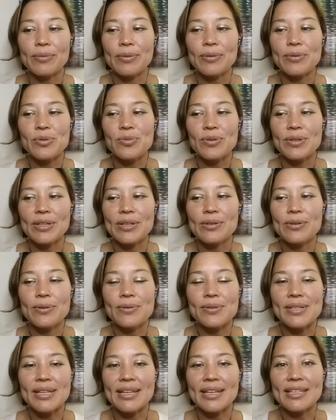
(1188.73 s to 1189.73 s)
what was really cool
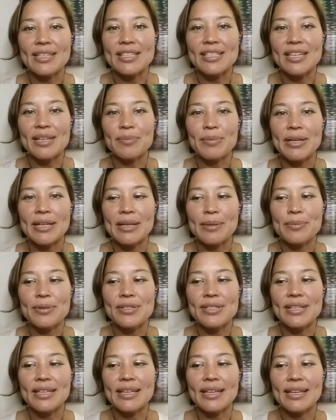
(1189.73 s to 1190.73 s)
was I got to check my
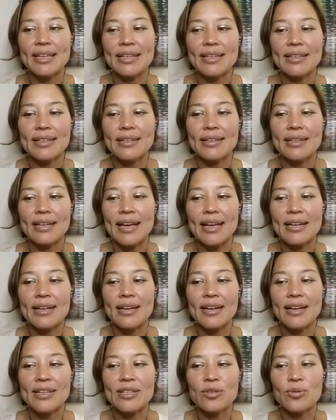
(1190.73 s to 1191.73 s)
numbers again at
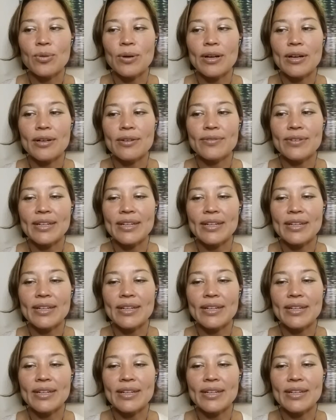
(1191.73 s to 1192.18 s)
9:12,